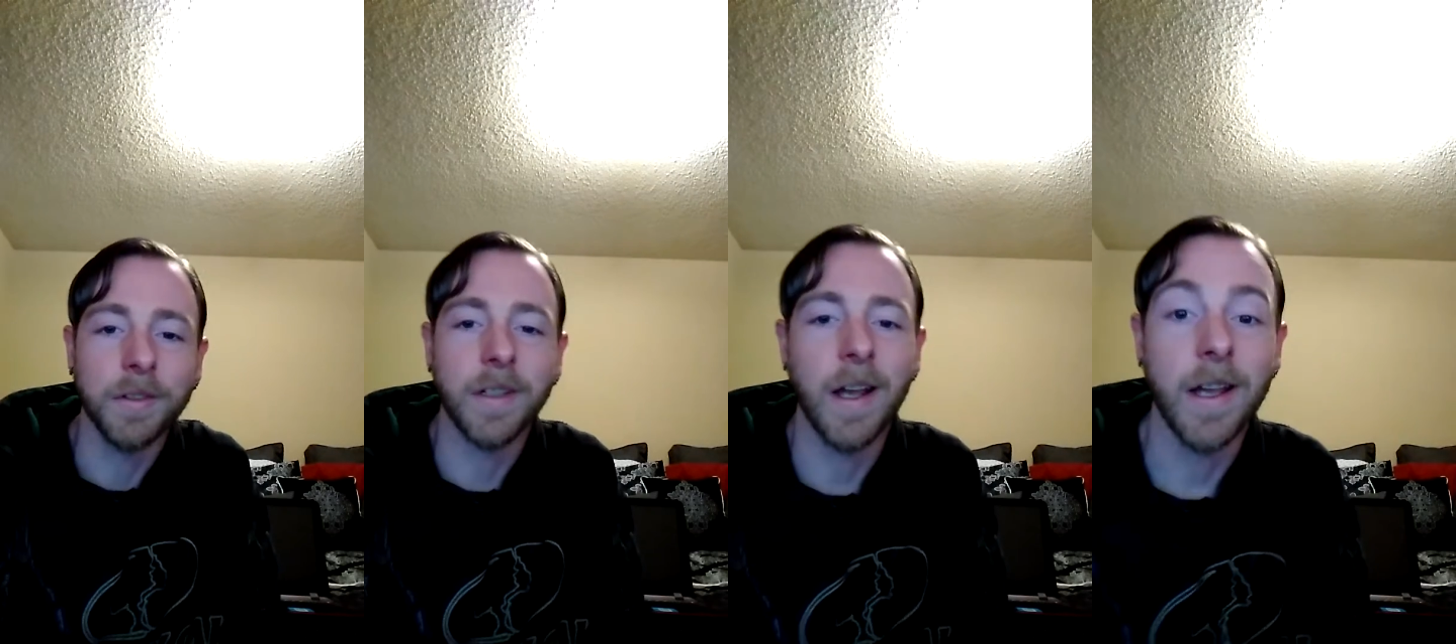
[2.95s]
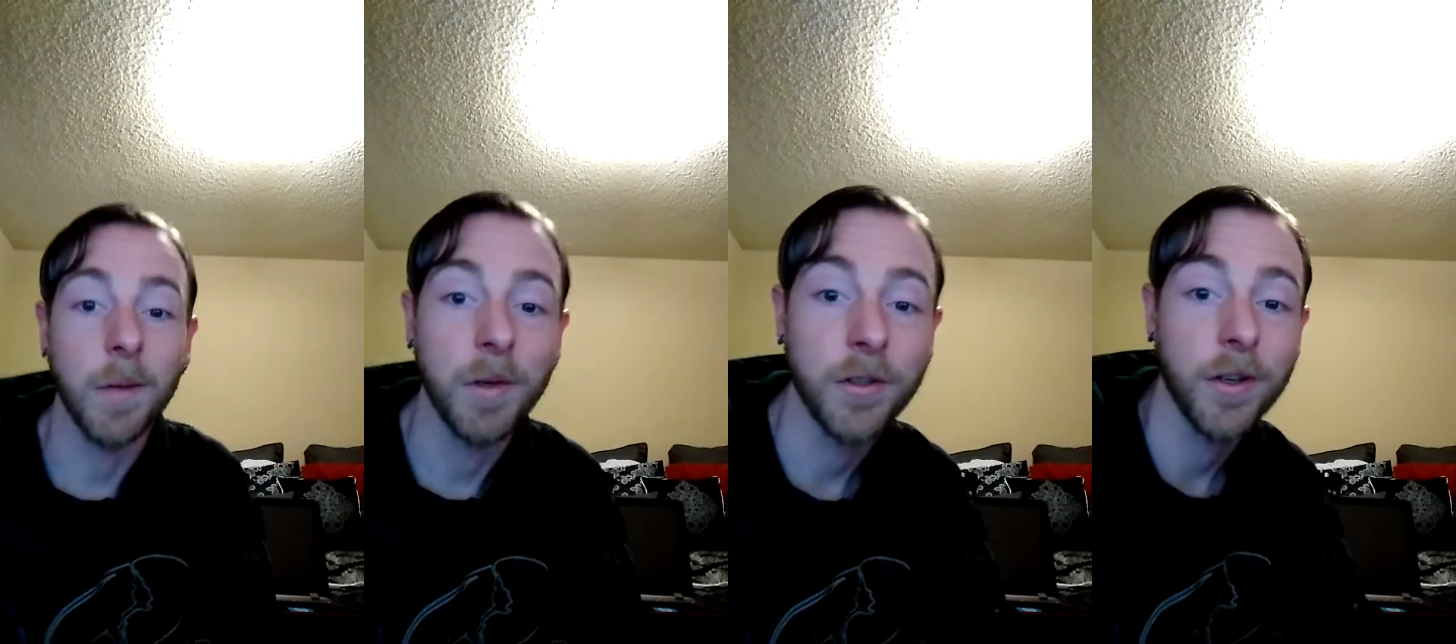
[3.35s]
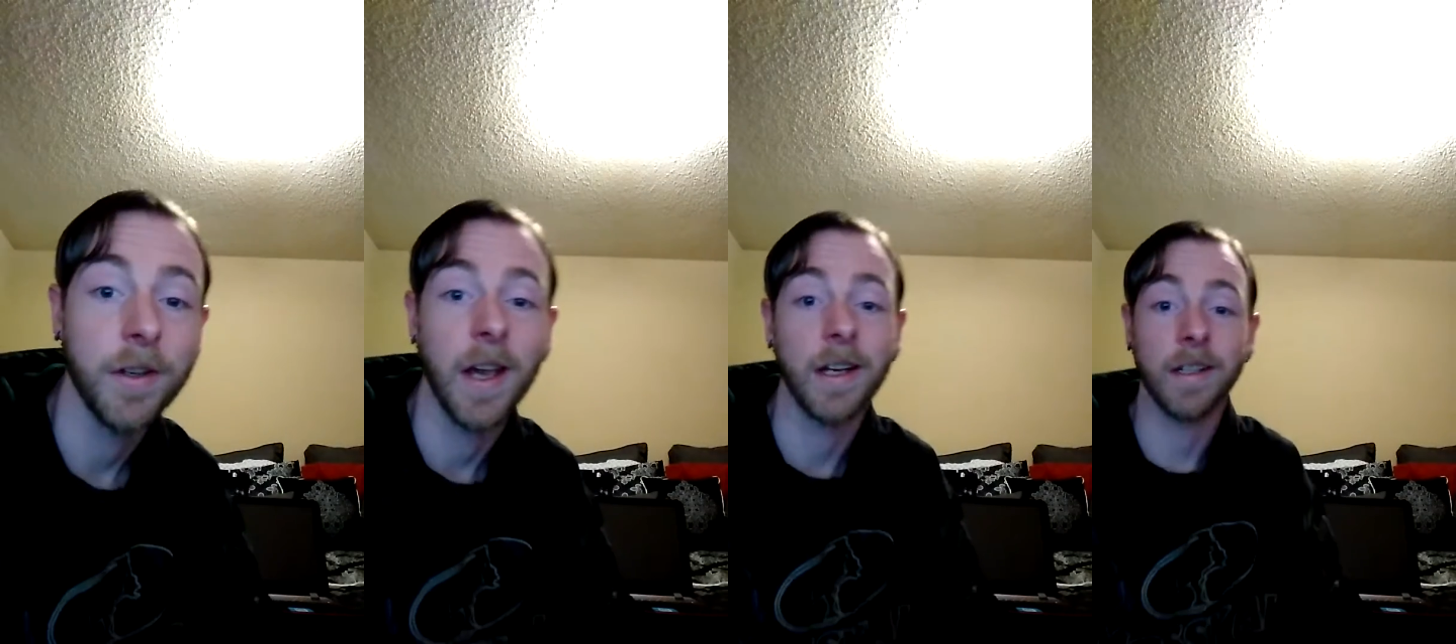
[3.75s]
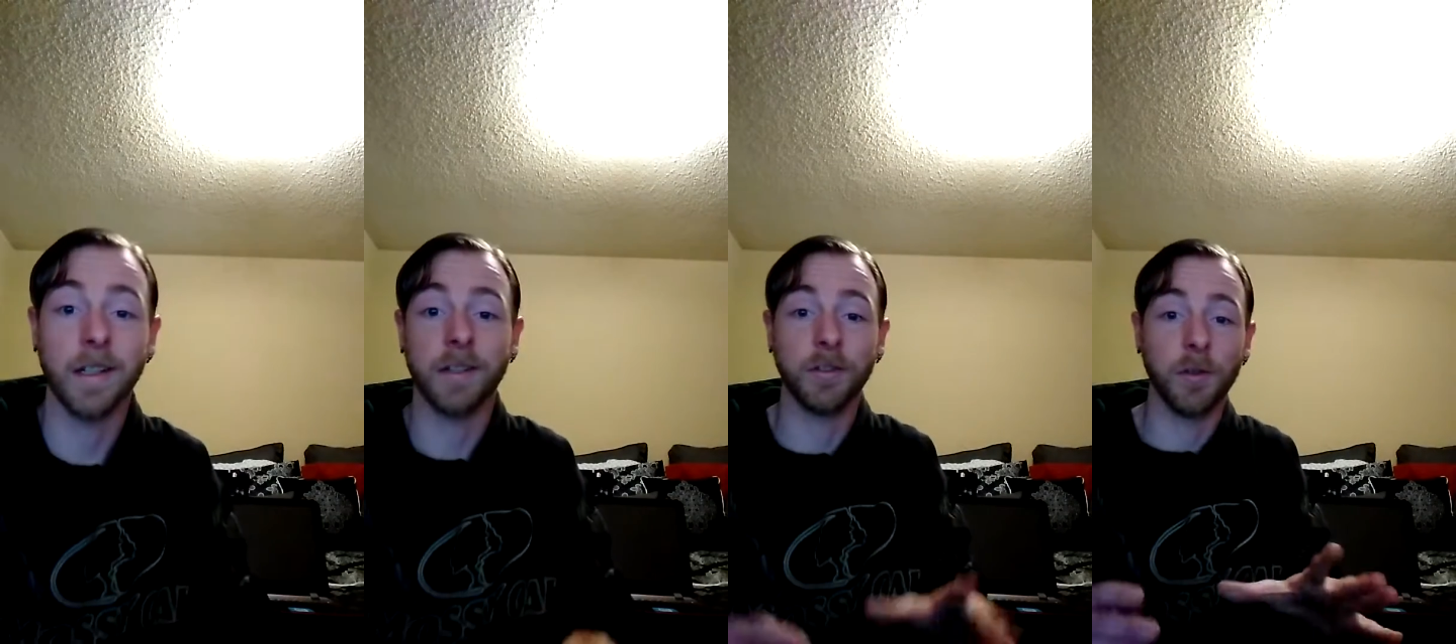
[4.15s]
Today I'm going to show you how to
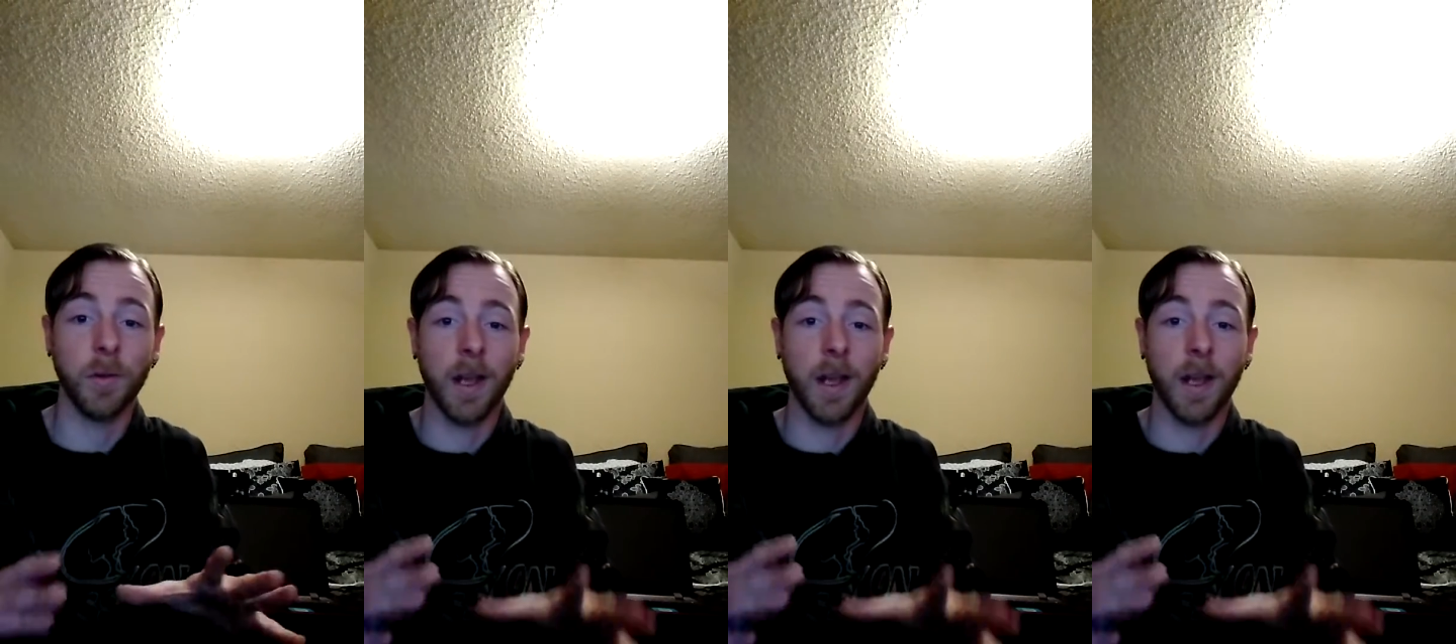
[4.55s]
get into